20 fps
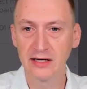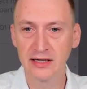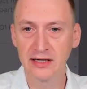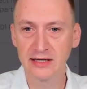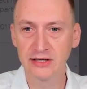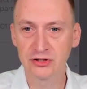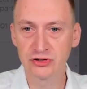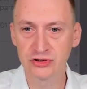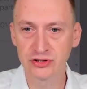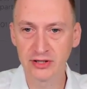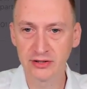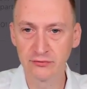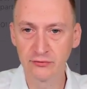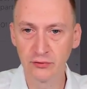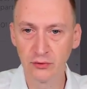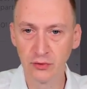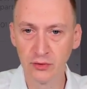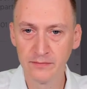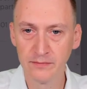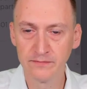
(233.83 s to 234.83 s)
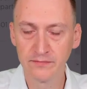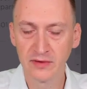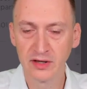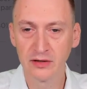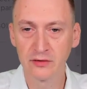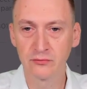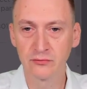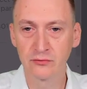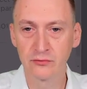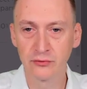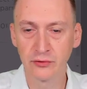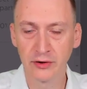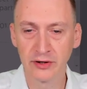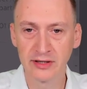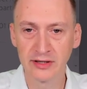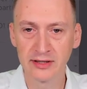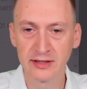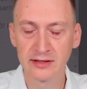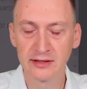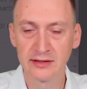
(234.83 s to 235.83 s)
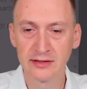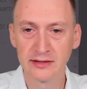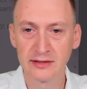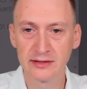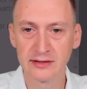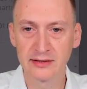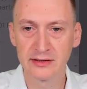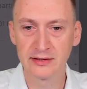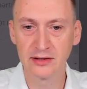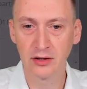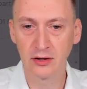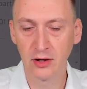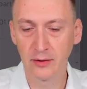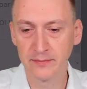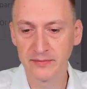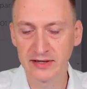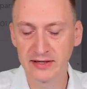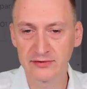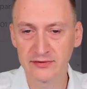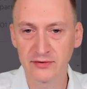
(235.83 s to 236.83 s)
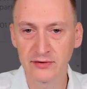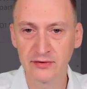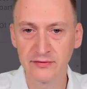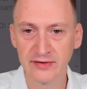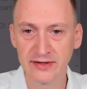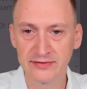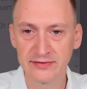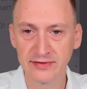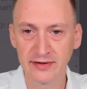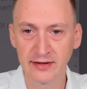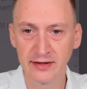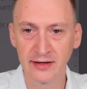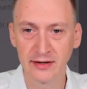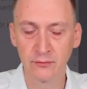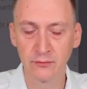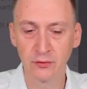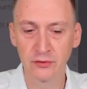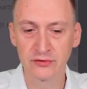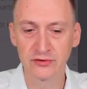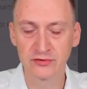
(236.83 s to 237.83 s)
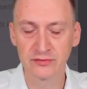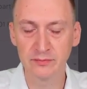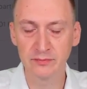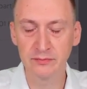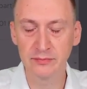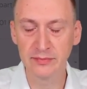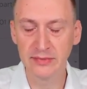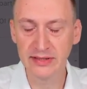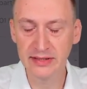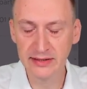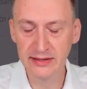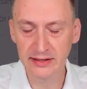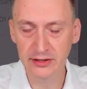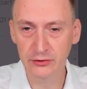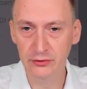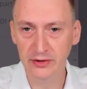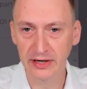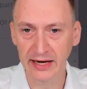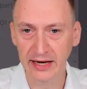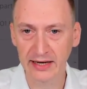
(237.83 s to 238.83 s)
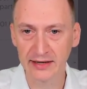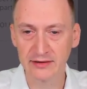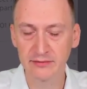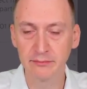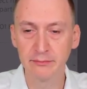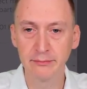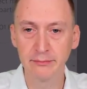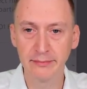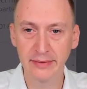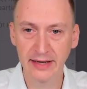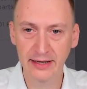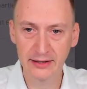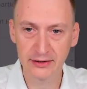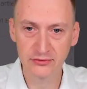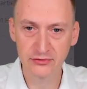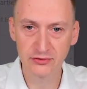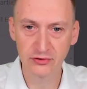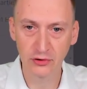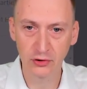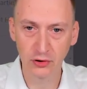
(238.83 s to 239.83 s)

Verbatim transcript: In general, running uh, updates on the vCenter will just mean that you can't manage the